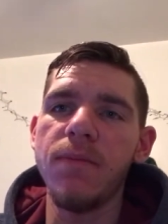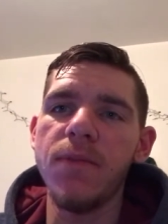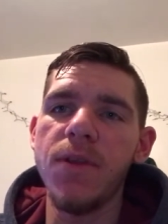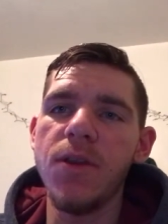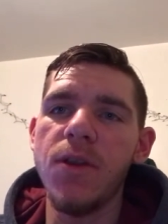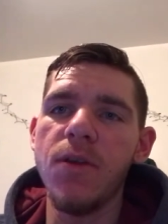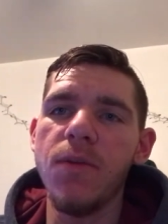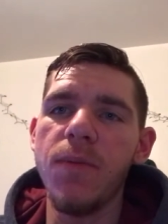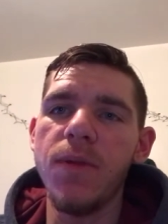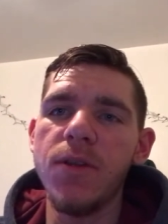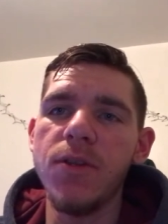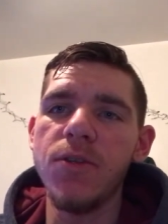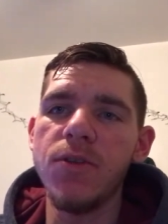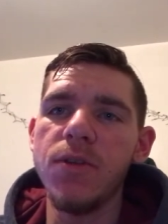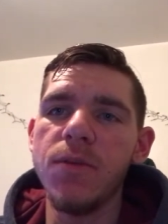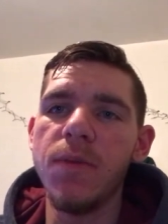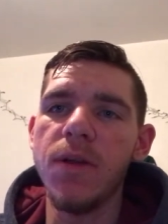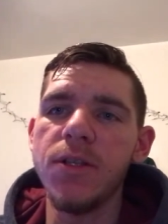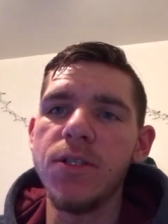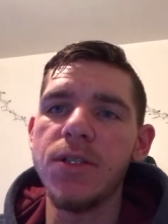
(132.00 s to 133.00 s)
you know, been
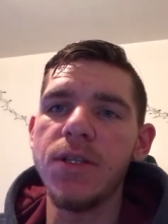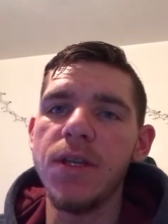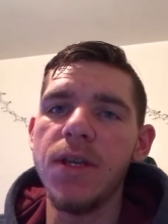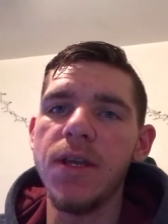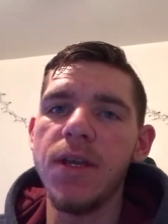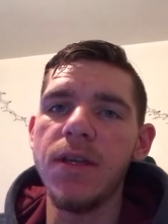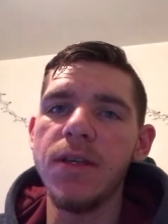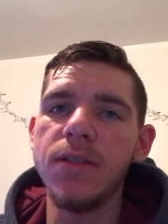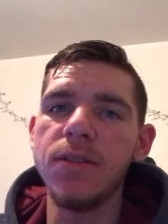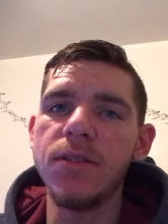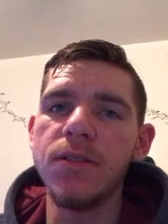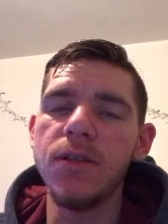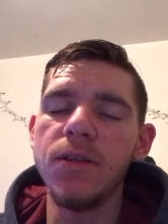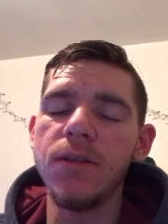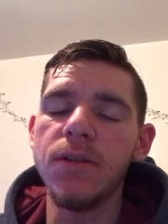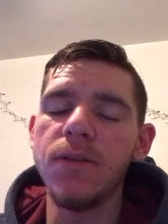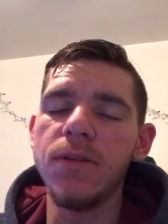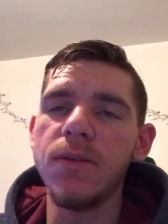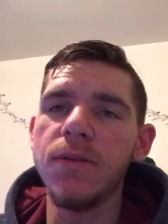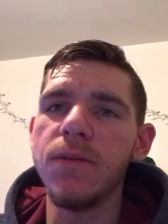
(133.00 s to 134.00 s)
doing much today.
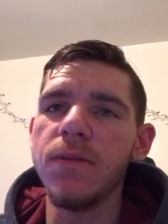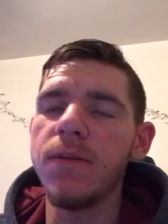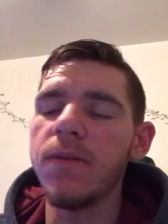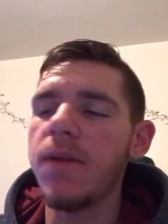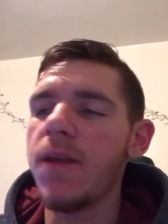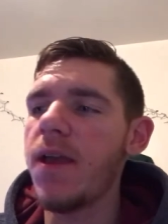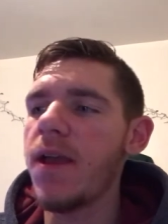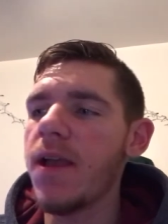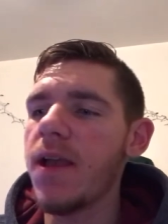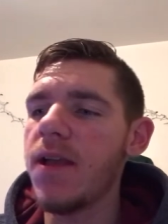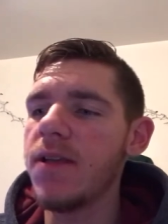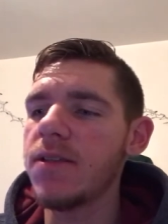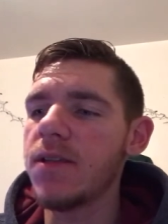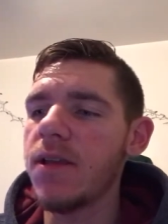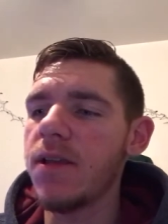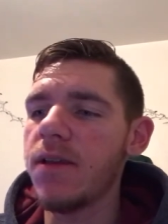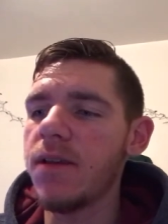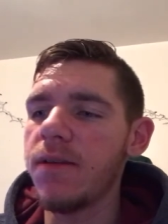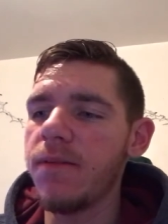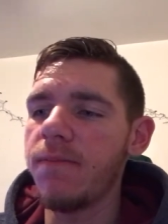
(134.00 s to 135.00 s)
So, yeah, guys,
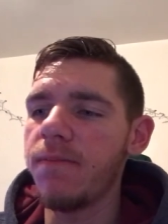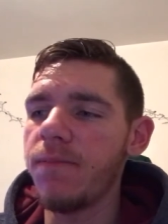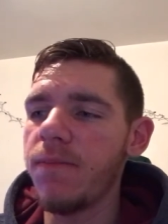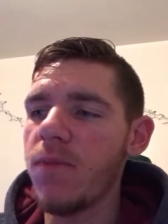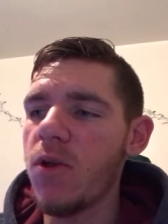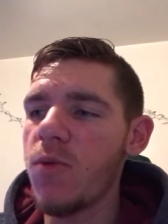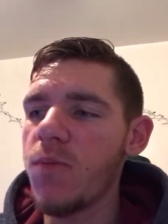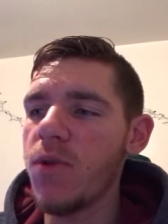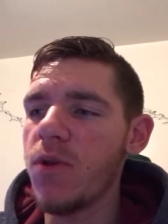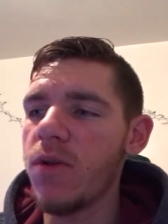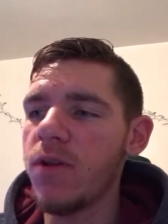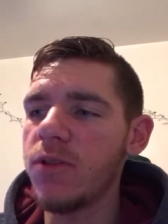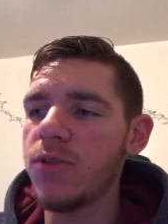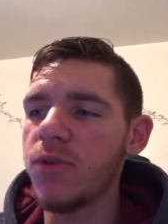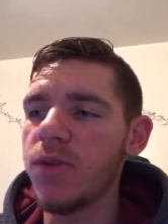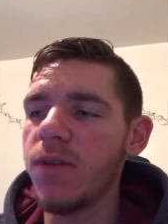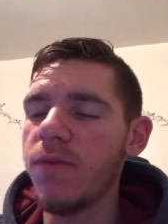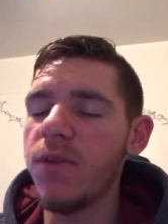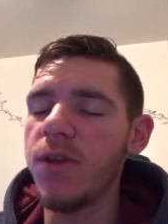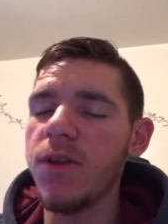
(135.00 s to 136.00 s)
I hope you all
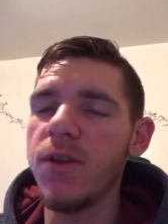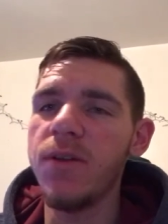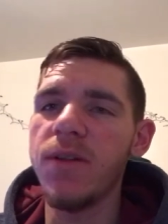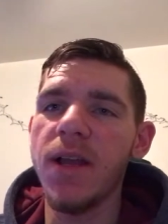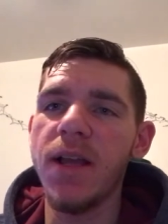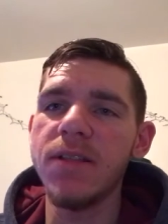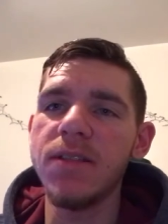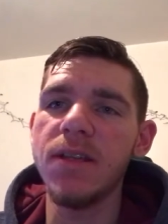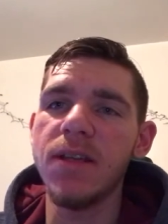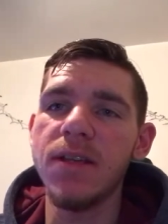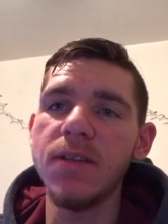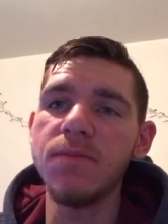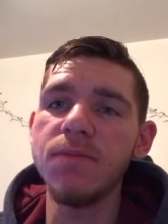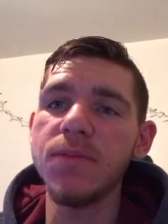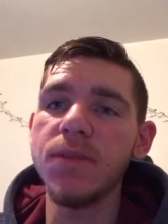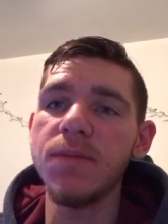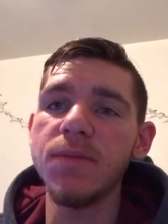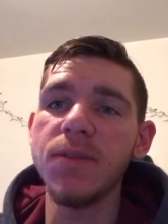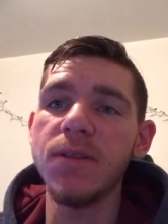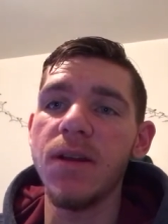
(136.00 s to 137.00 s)
enjoy the video. Like I said, I'm
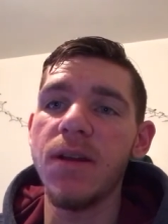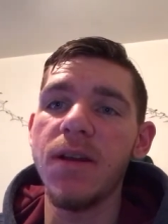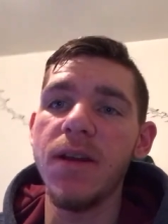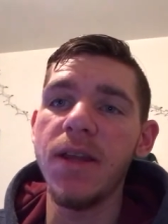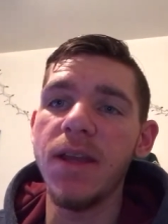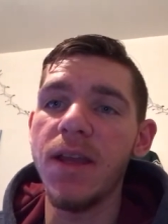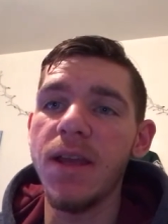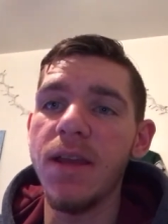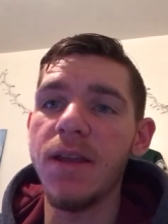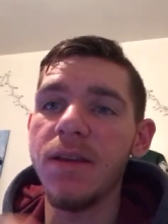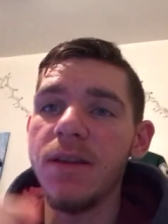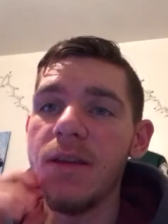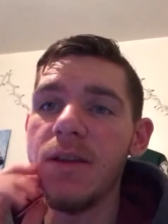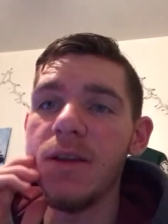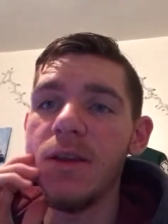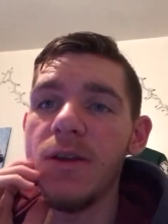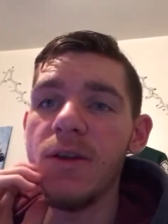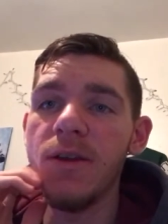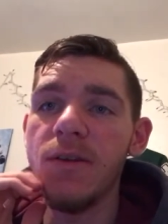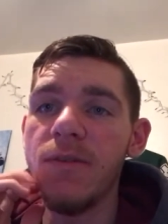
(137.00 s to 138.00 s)
sorry again, you
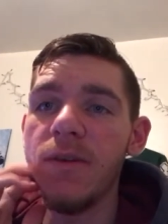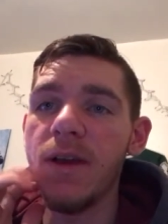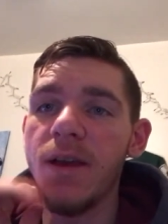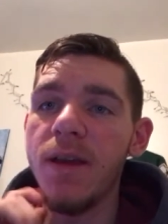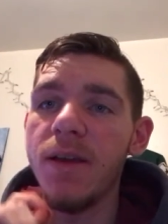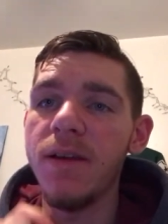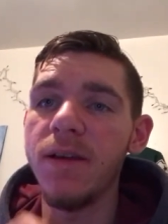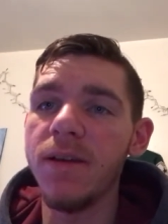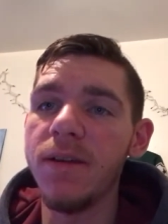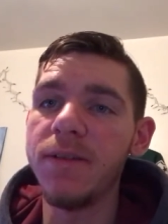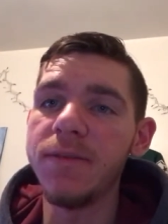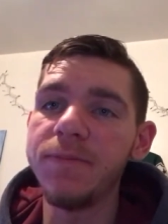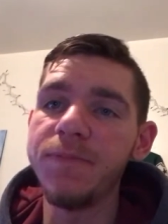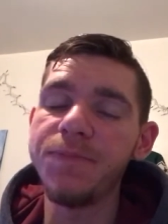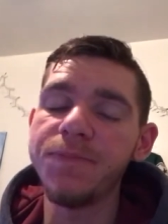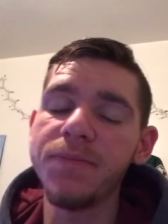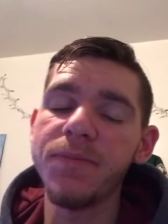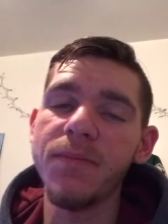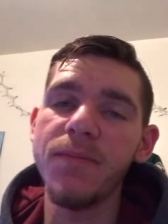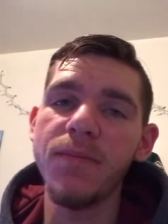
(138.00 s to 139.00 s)
know, if I, um,
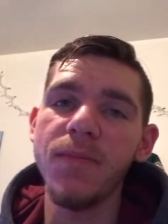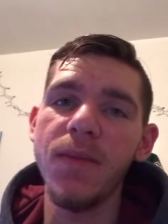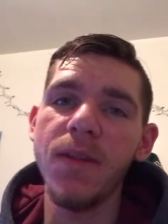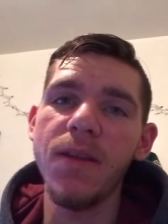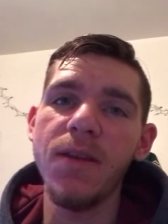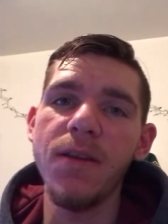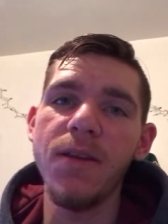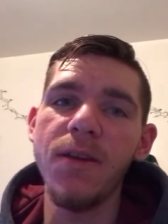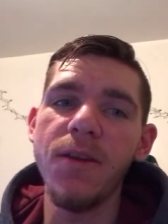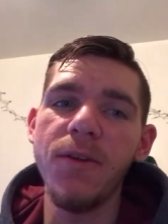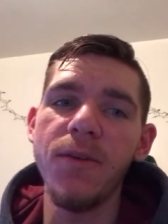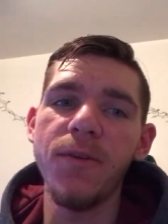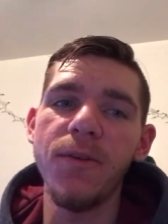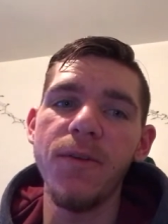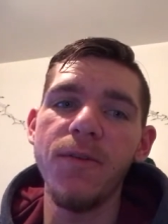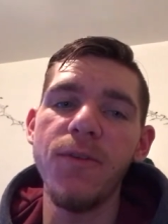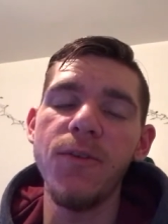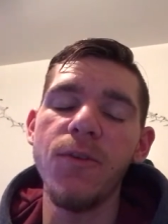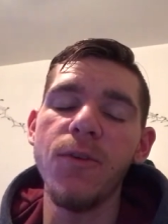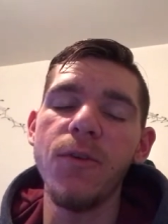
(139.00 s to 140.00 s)
you know,
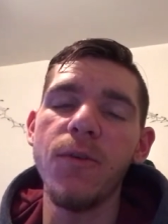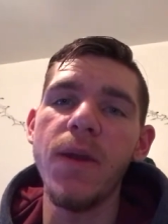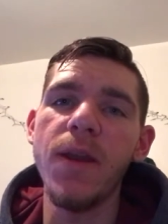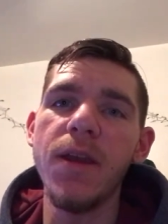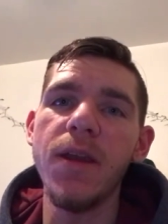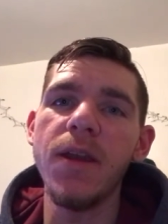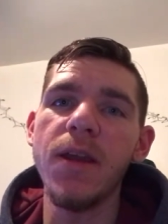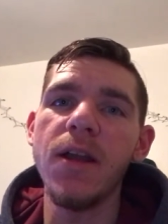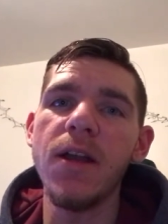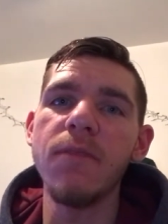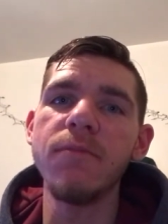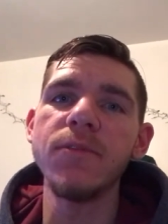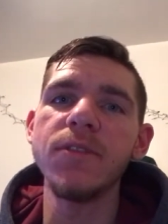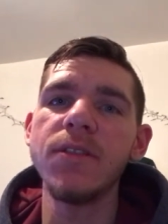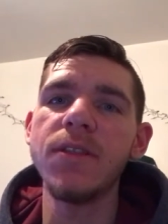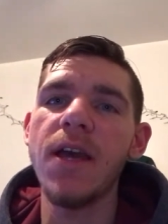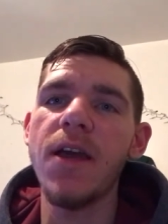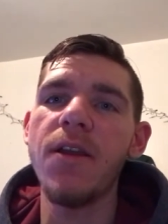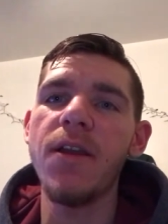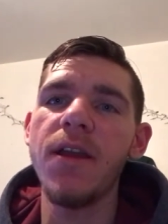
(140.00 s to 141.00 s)
if you were ready to come
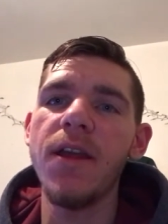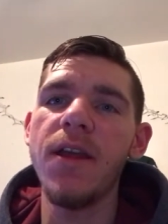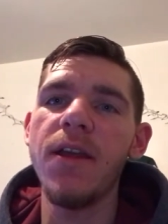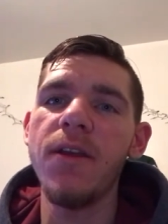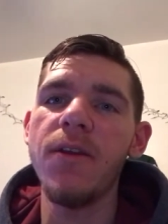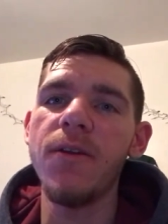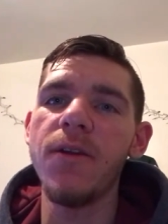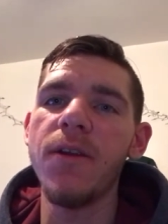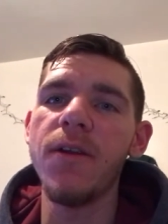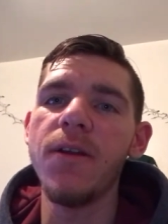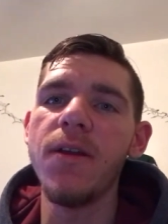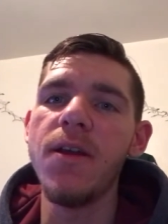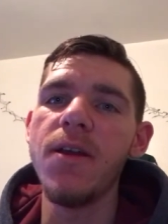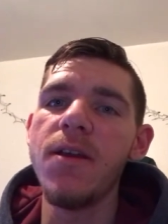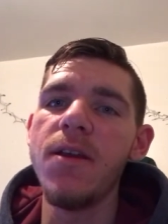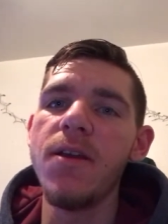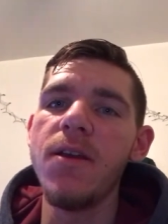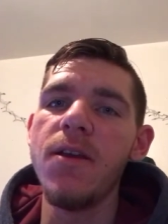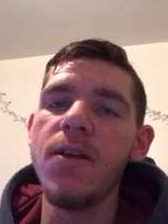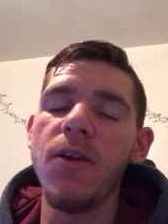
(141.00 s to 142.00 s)
Saturday or
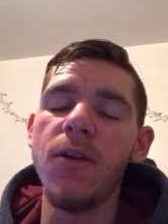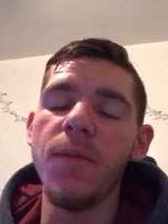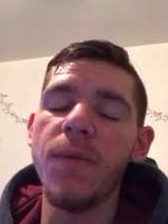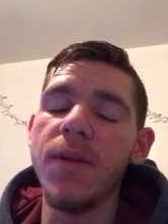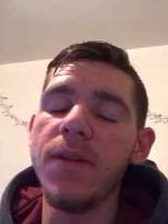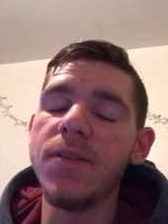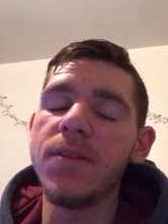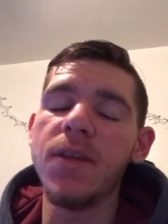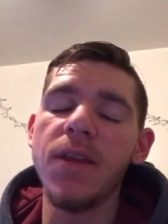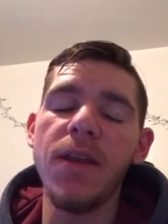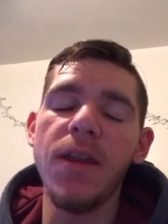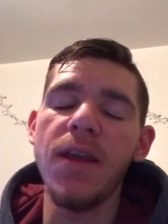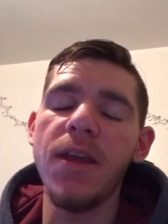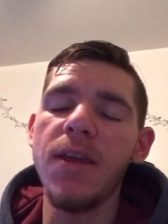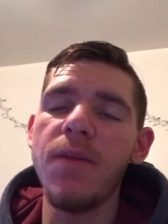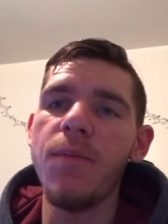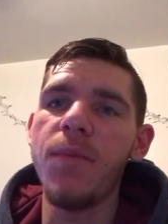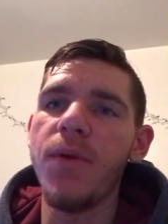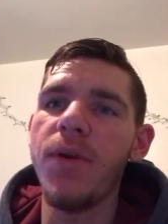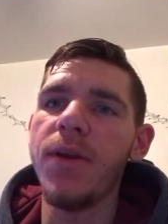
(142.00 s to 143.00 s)
or main
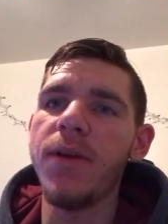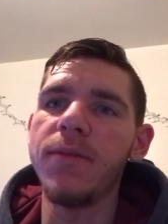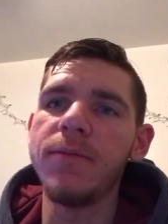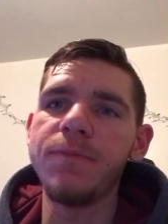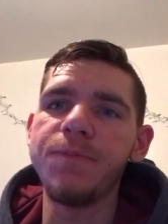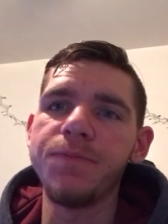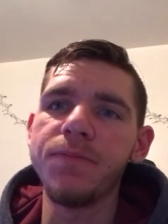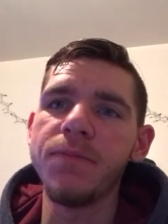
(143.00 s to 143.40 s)
Sunday. But